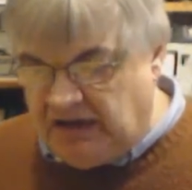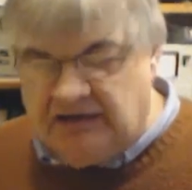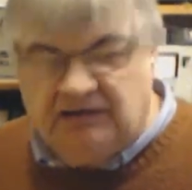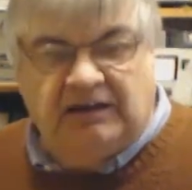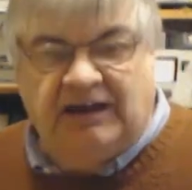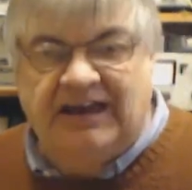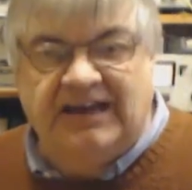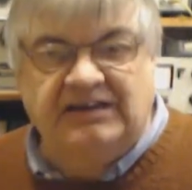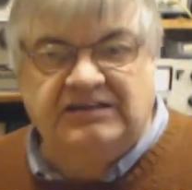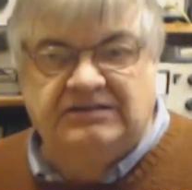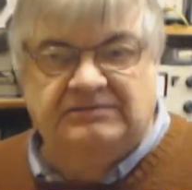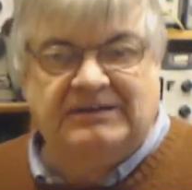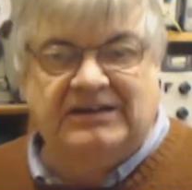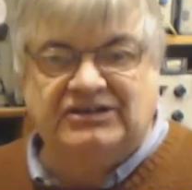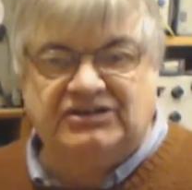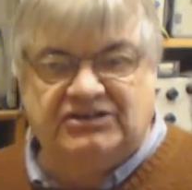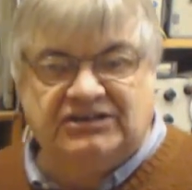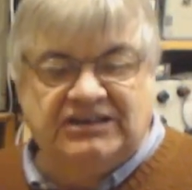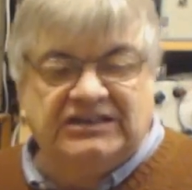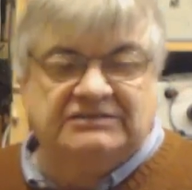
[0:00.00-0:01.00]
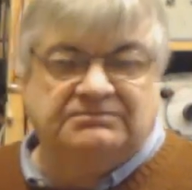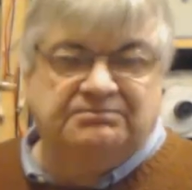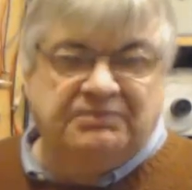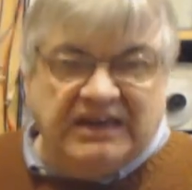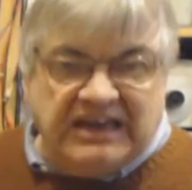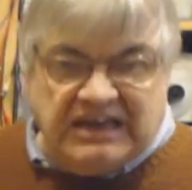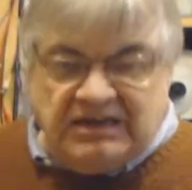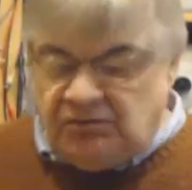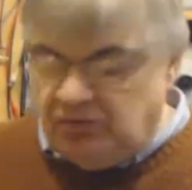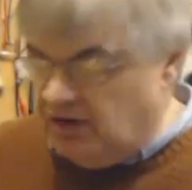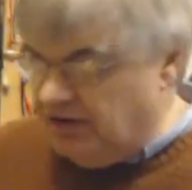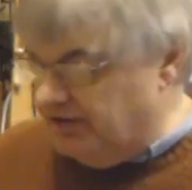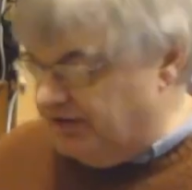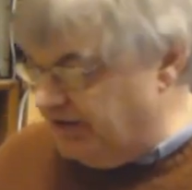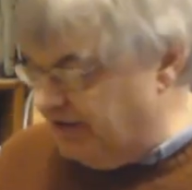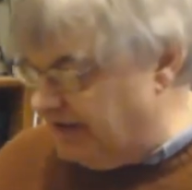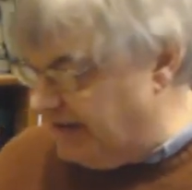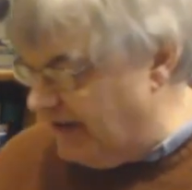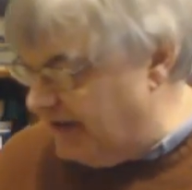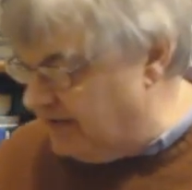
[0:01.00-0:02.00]
I hate to mention this B
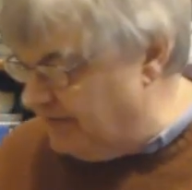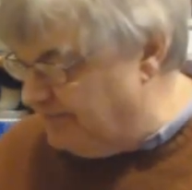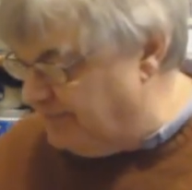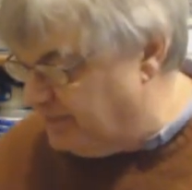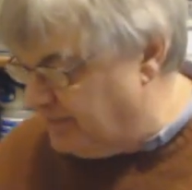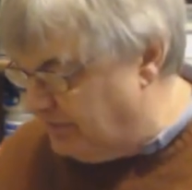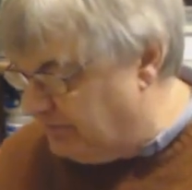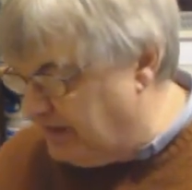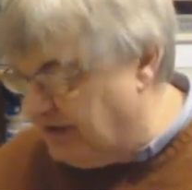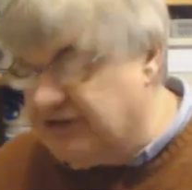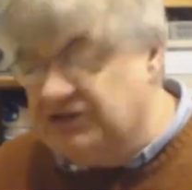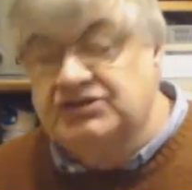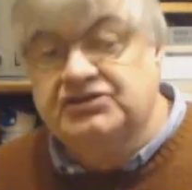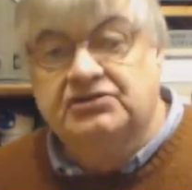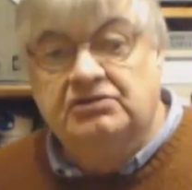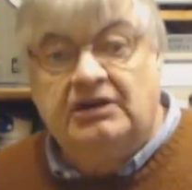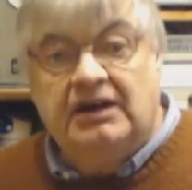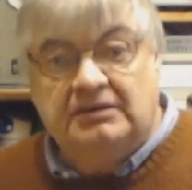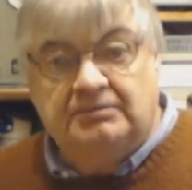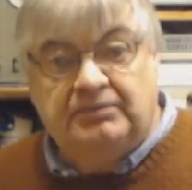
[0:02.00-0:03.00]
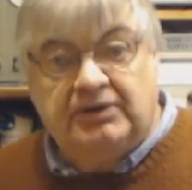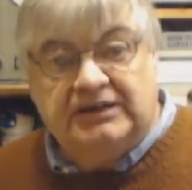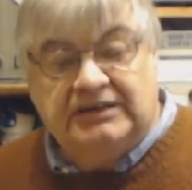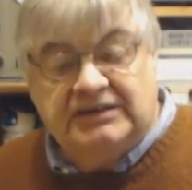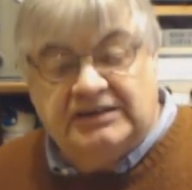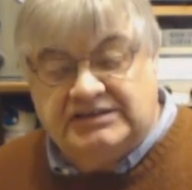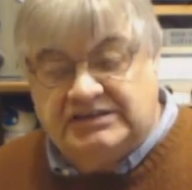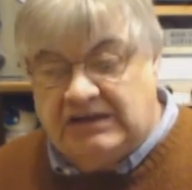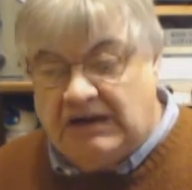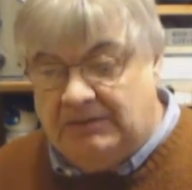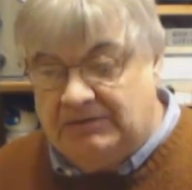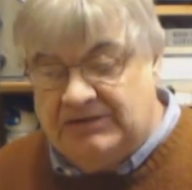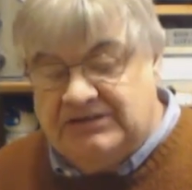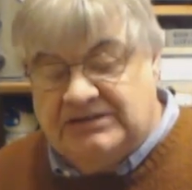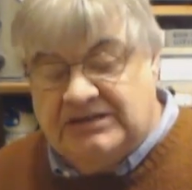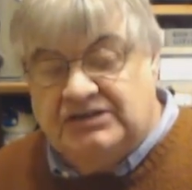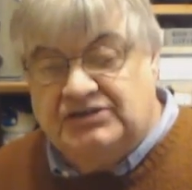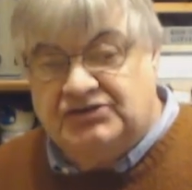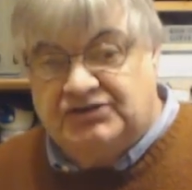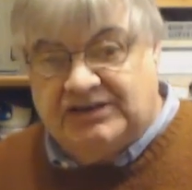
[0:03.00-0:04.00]
word again, but I just thought I'd bring this up.
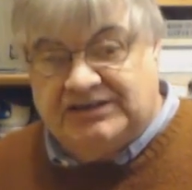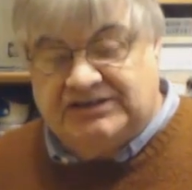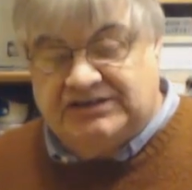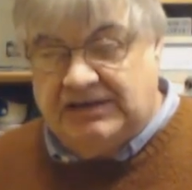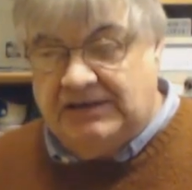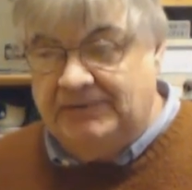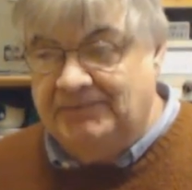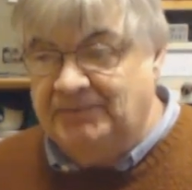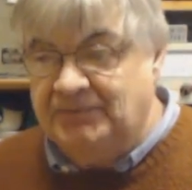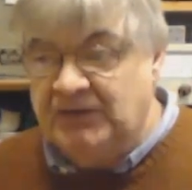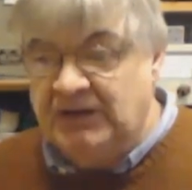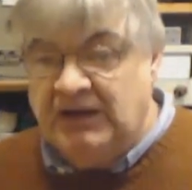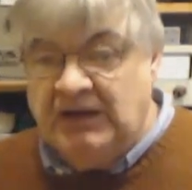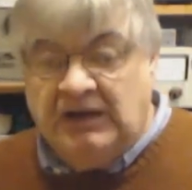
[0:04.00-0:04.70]
It's interesting.